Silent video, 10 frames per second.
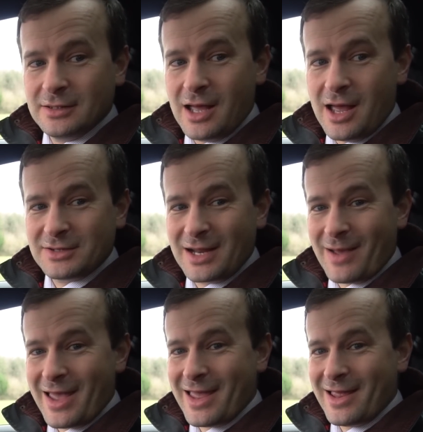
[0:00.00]
I was
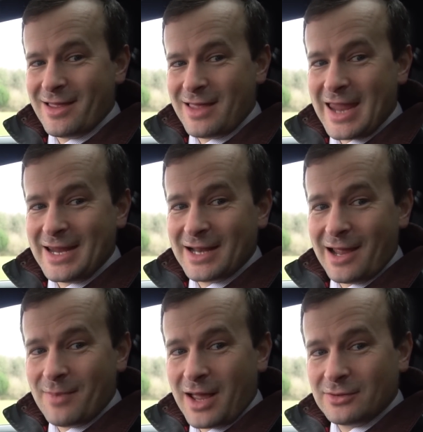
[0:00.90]
getting about
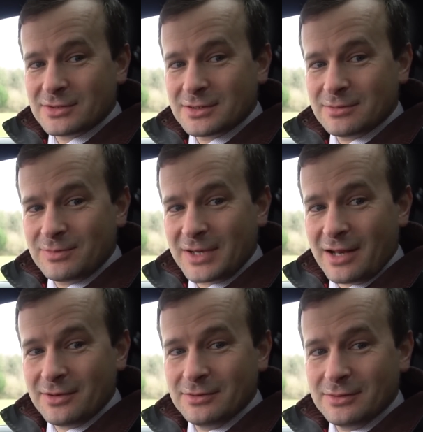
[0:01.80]
89 miles per
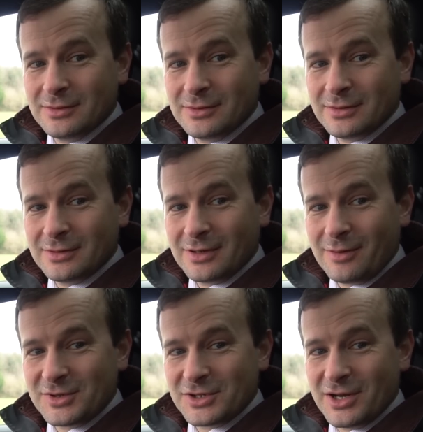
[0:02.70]
gallon
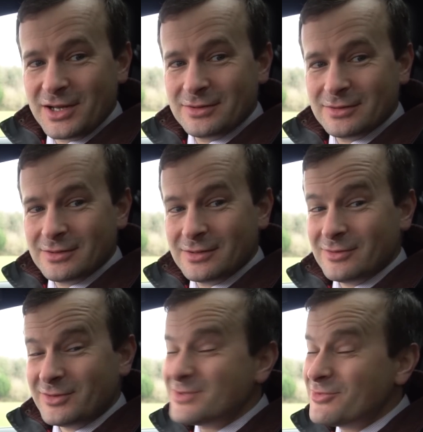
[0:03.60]
on my journey,
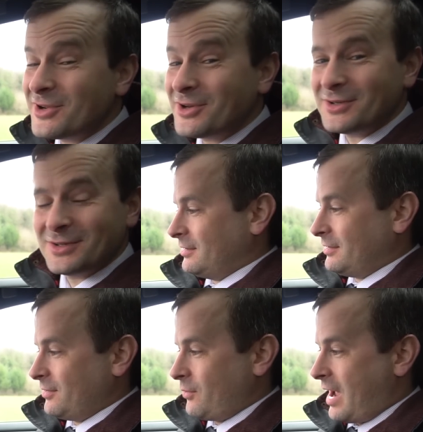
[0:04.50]
which is pretty good.
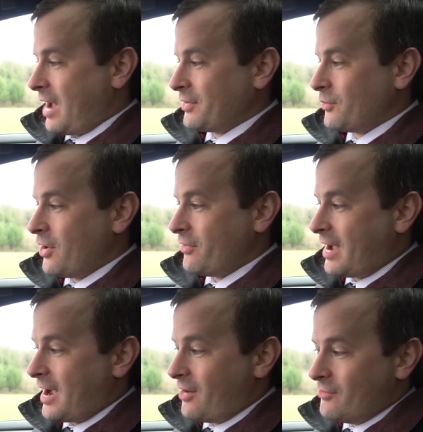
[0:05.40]
How they work
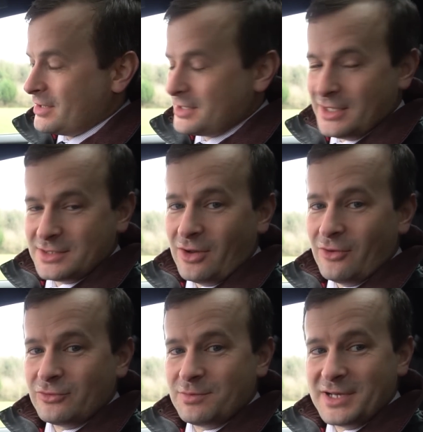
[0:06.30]
that out, it's
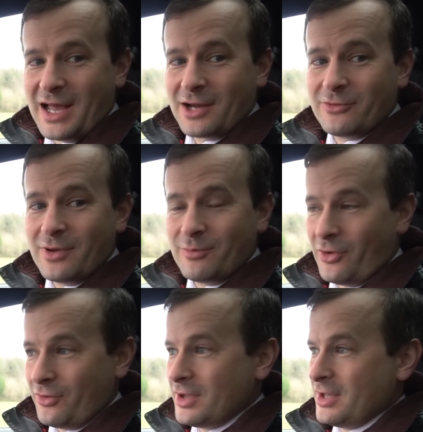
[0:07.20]
not 100% accurate,
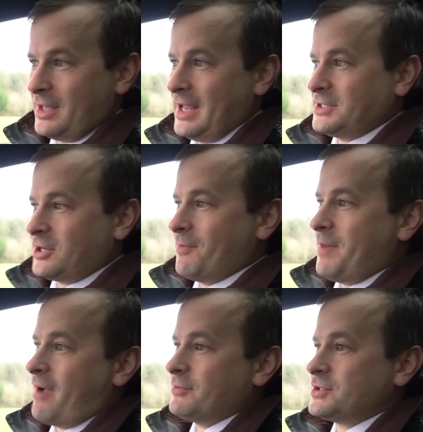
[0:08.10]
but it's a
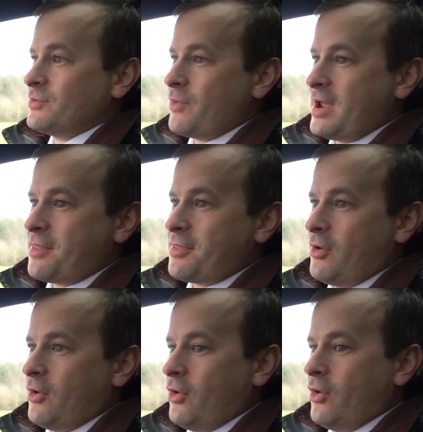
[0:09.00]
comparison with
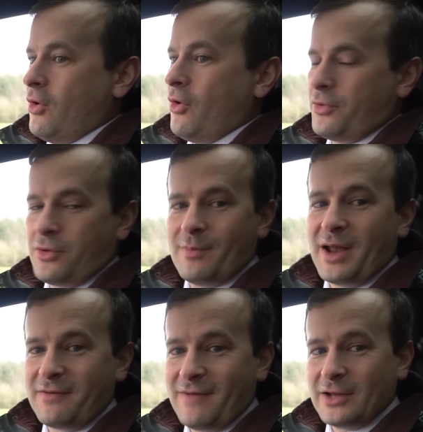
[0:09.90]
all the other
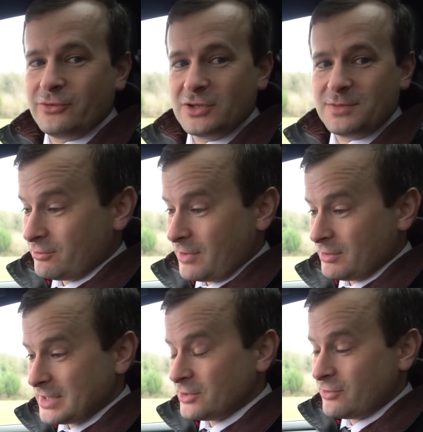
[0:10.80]
manufacturers.
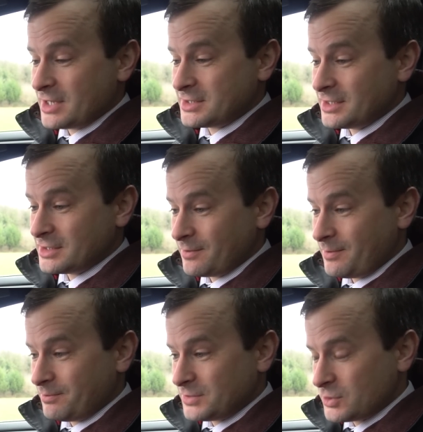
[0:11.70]
It was interesting to
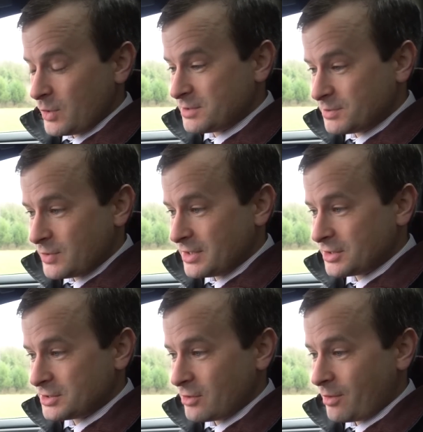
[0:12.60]
switch between
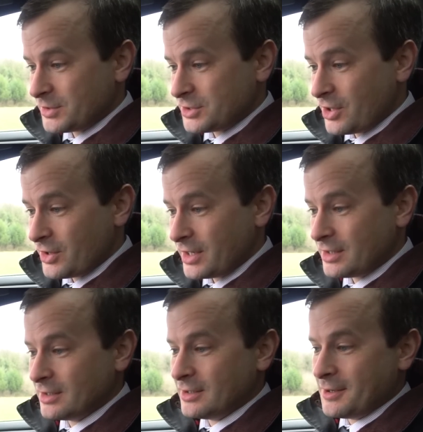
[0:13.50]
the two on my
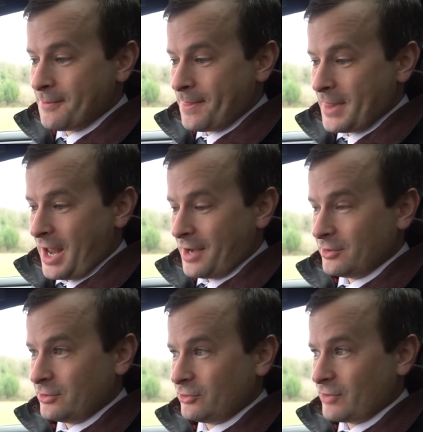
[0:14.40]
journey
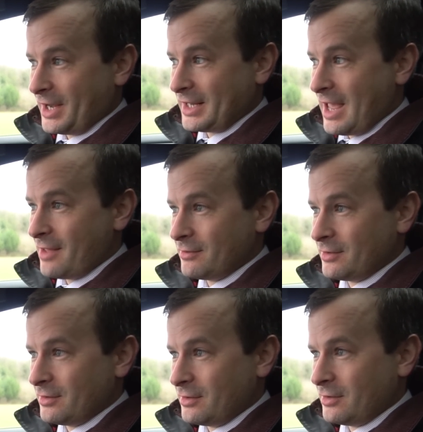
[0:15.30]
and trying to get,
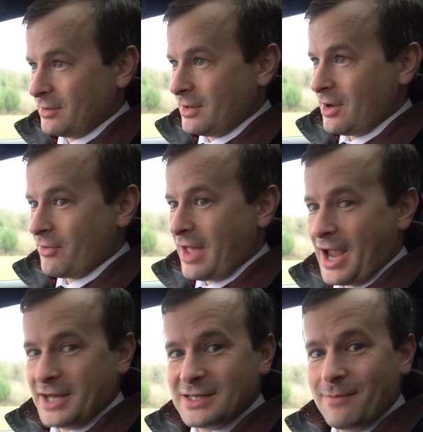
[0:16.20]
you know, the
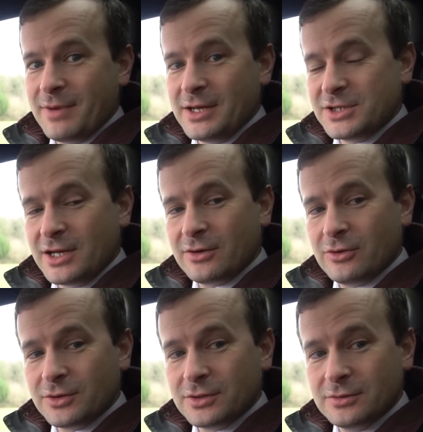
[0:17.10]
highest MPG I
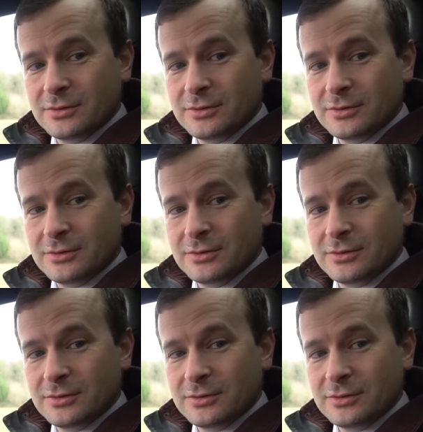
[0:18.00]
could.